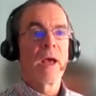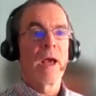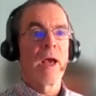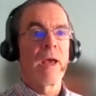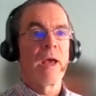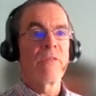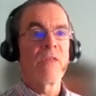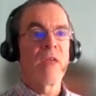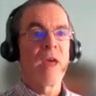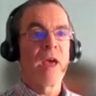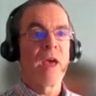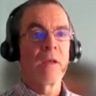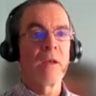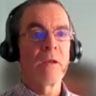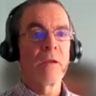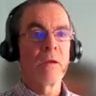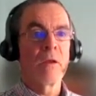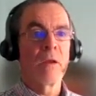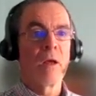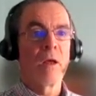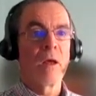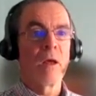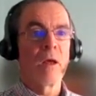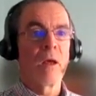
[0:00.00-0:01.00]
And
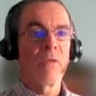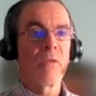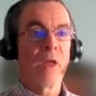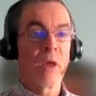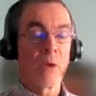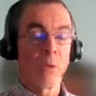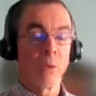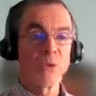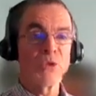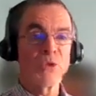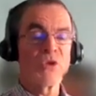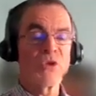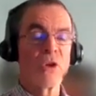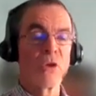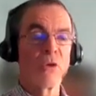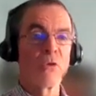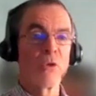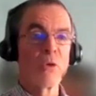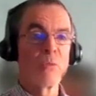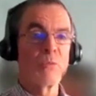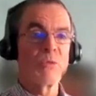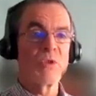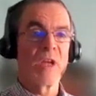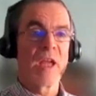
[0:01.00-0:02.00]
then they also
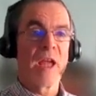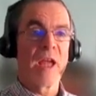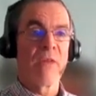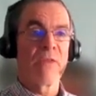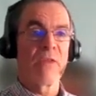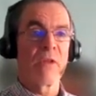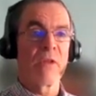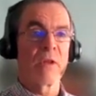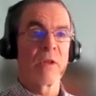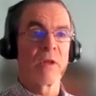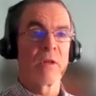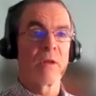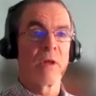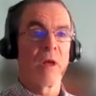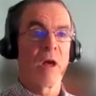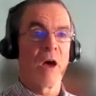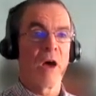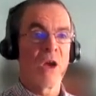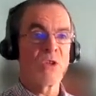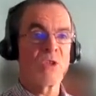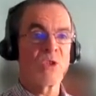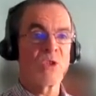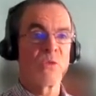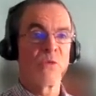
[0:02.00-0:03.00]
group together
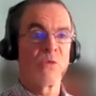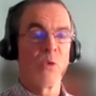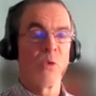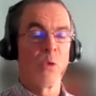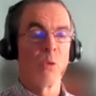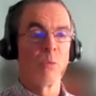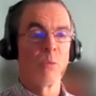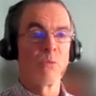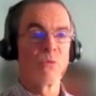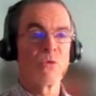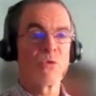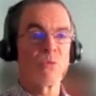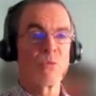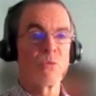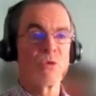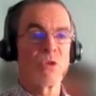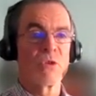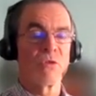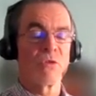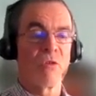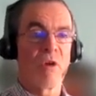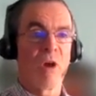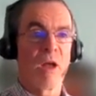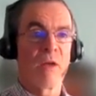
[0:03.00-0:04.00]
isoforms which
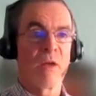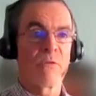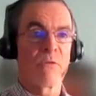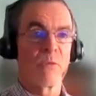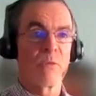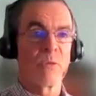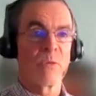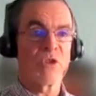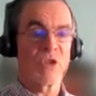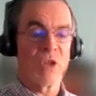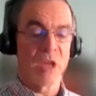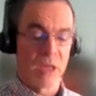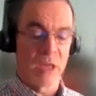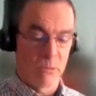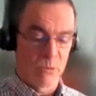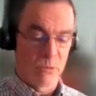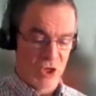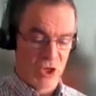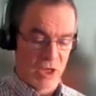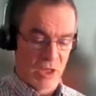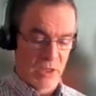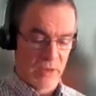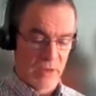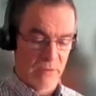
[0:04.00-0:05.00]
are derived from the same
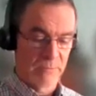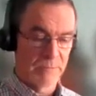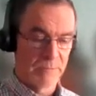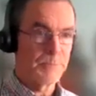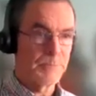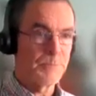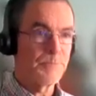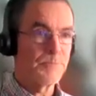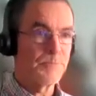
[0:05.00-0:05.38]
gene.